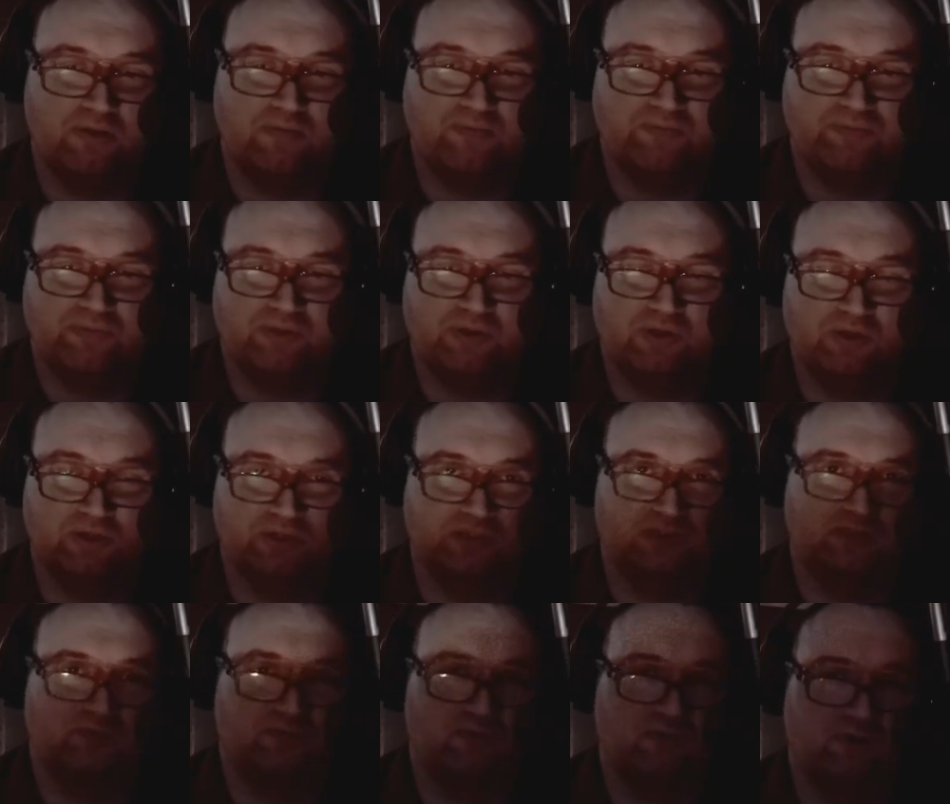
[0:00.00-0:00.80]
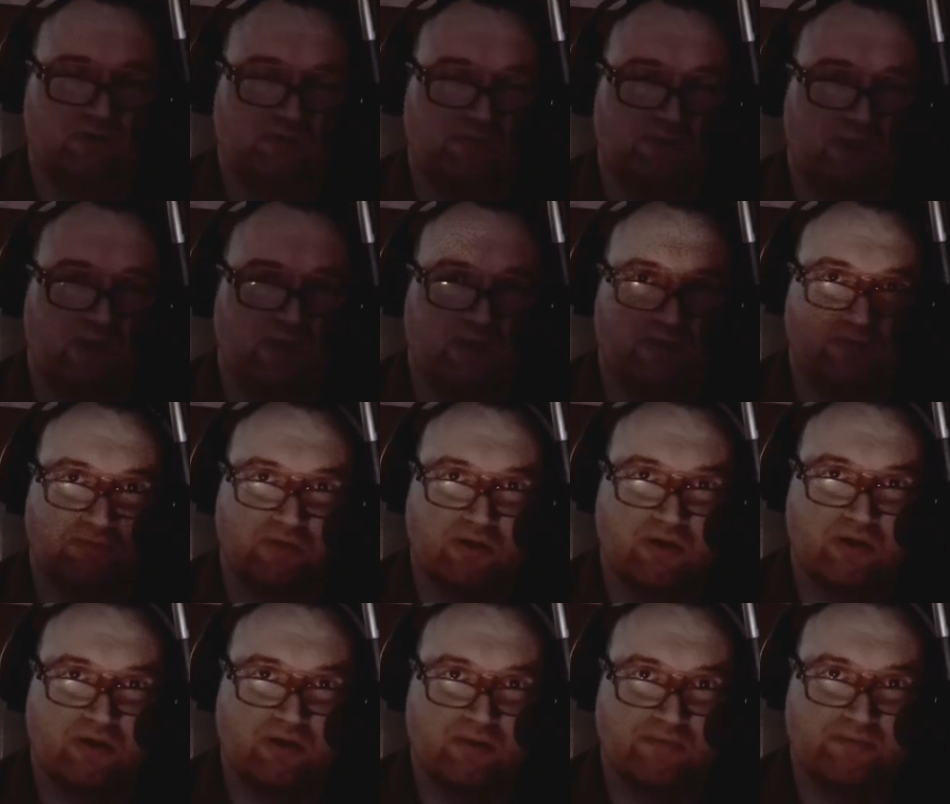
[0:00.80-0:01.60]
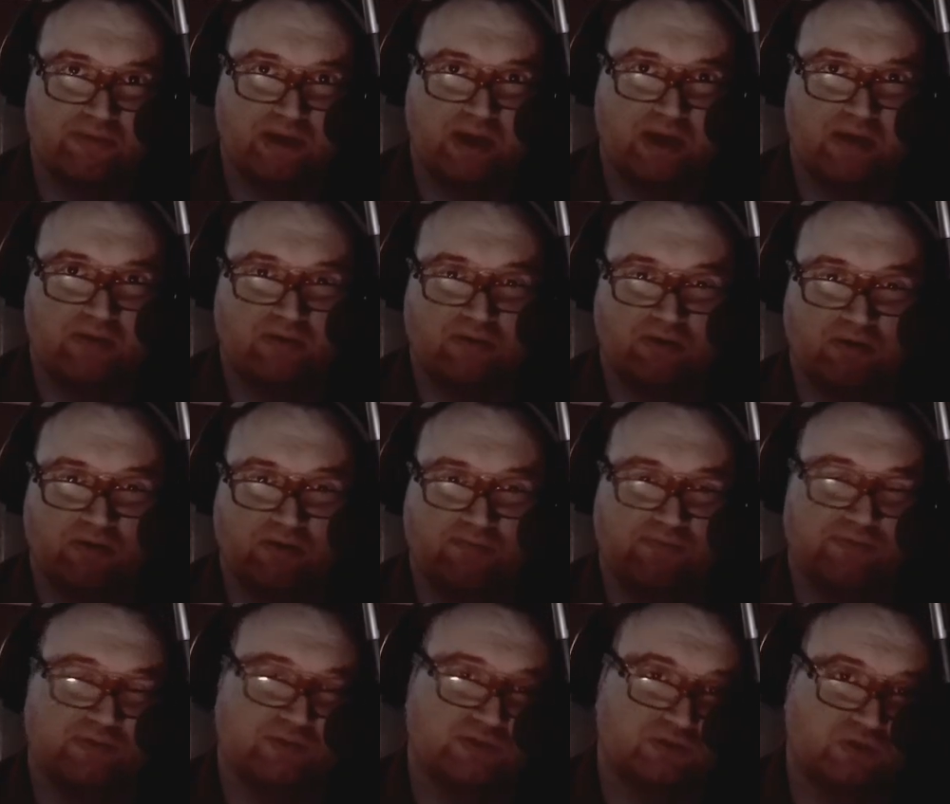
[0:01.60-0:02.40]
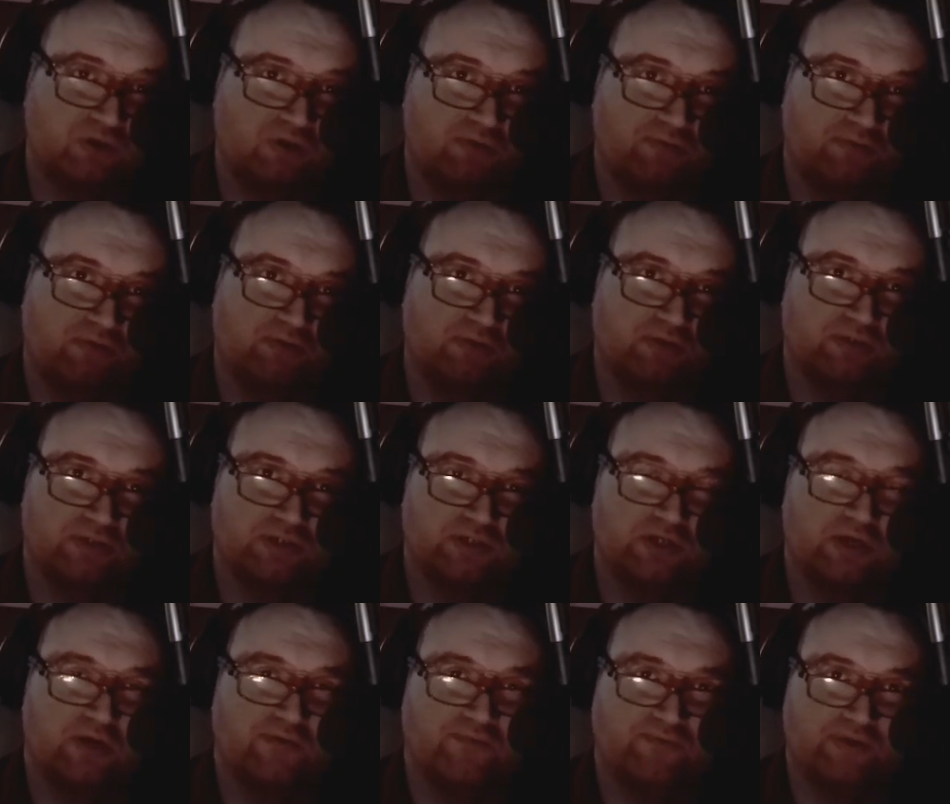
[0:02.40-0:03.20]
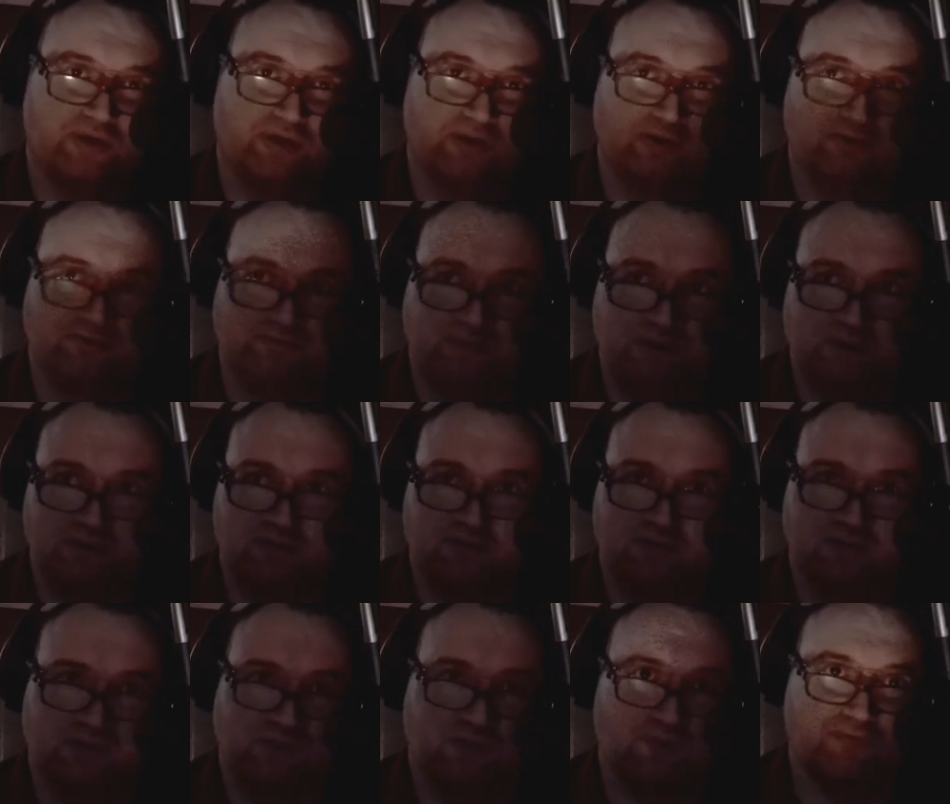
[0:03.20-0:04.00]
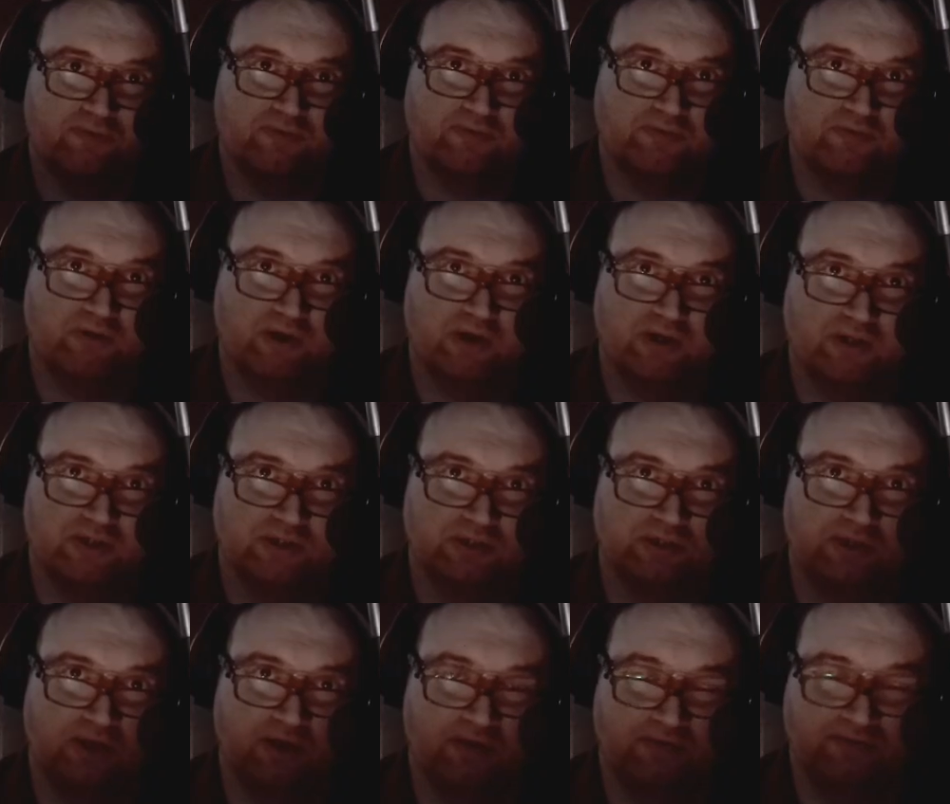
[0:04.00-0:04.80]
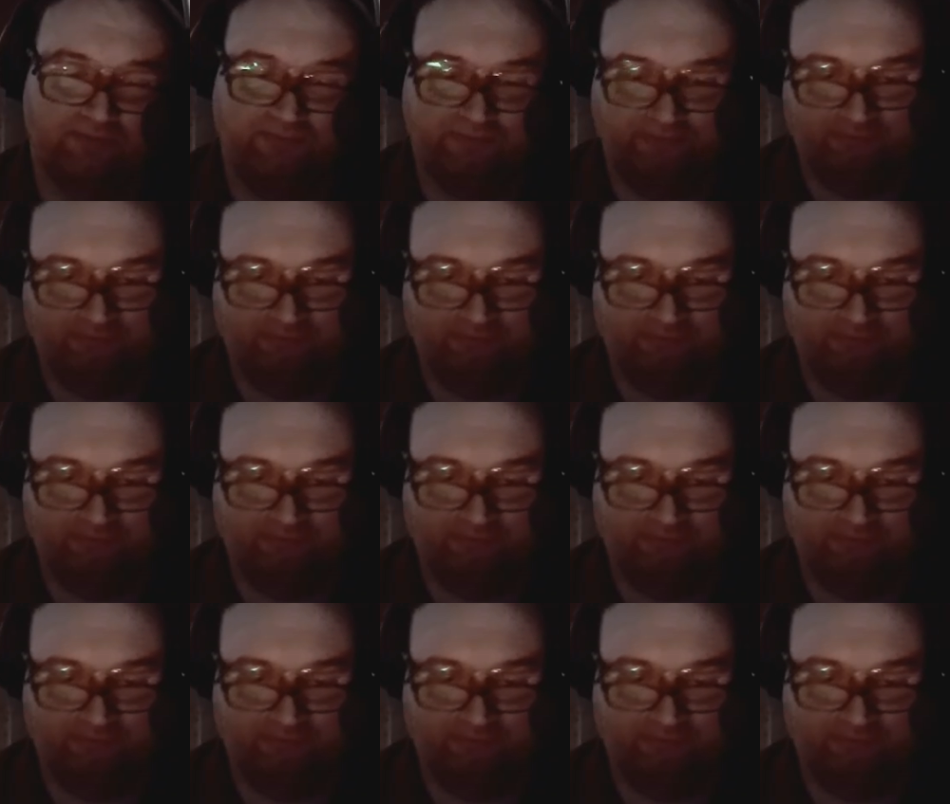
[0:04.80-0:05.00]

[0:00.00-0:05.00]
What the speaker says: because it's really made to run in the background of a server itself and basically server grade stuff.